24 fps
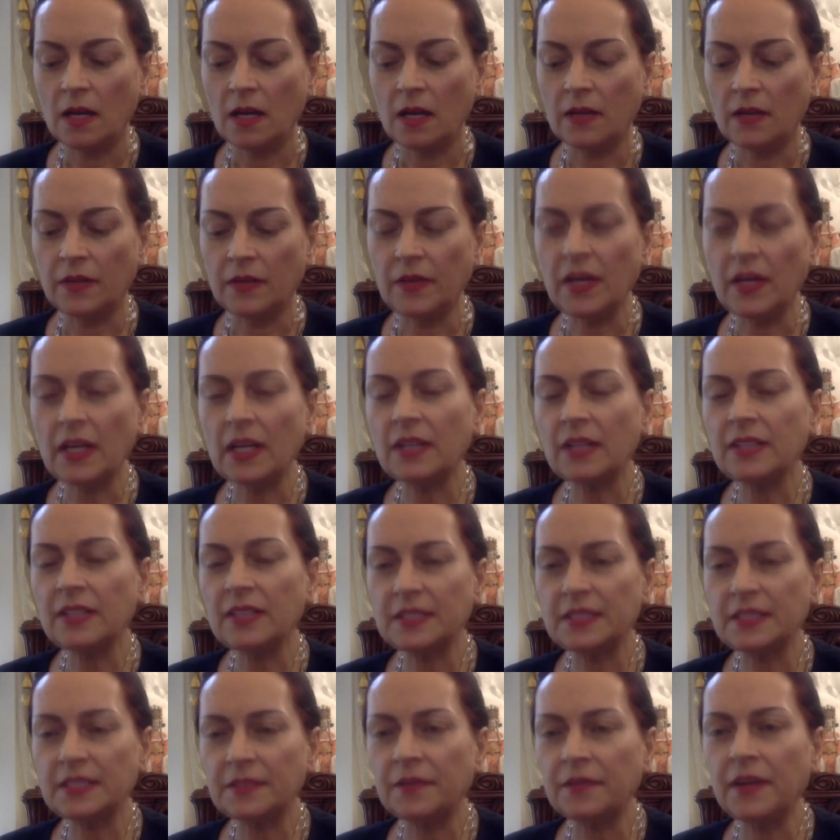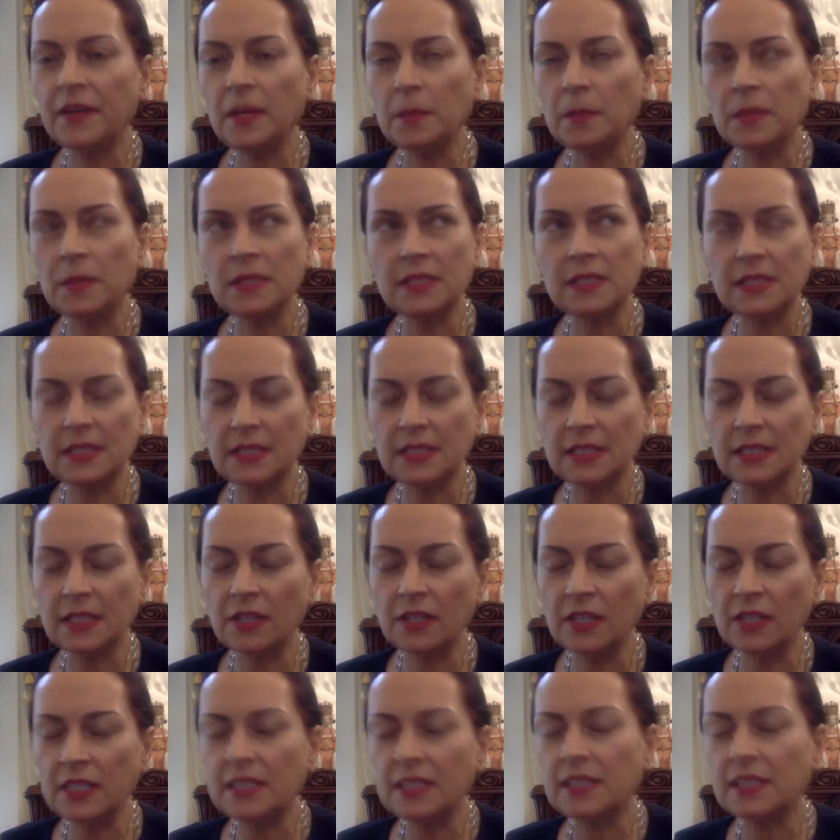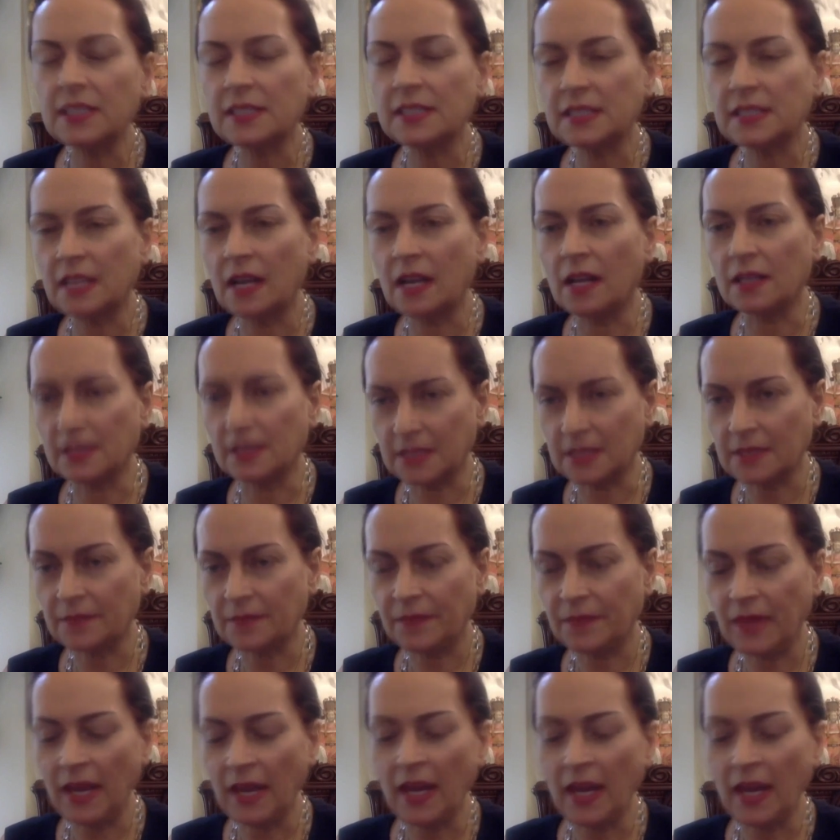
There are these famous crystal skulls,